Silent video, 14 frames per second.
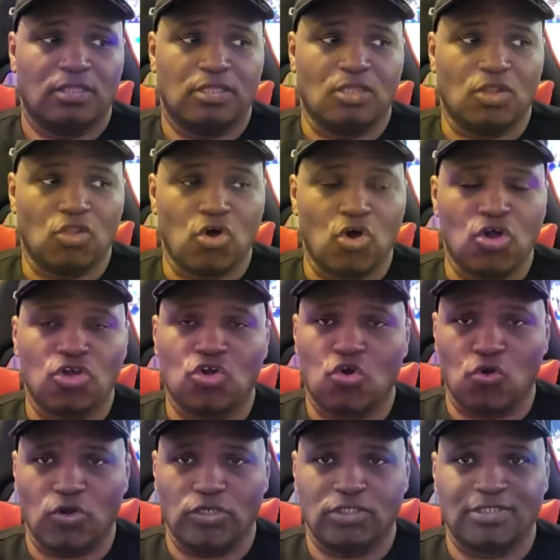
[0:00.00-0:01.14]
The long
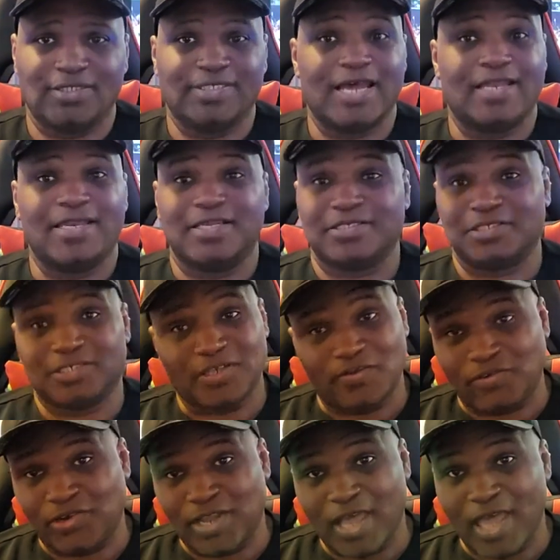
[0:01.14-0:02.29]
cords is not
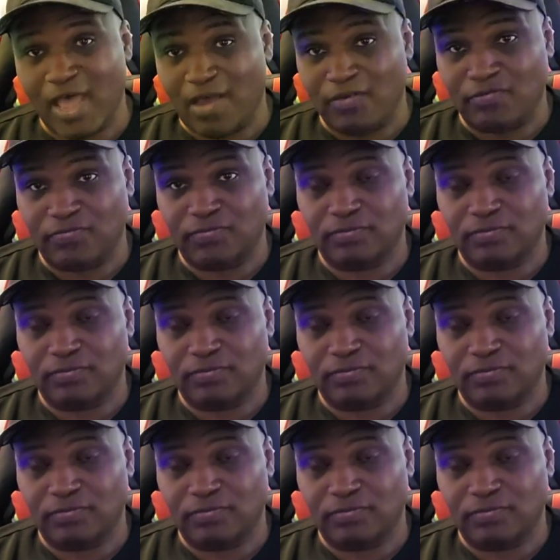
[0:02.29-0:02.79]
necessary to have.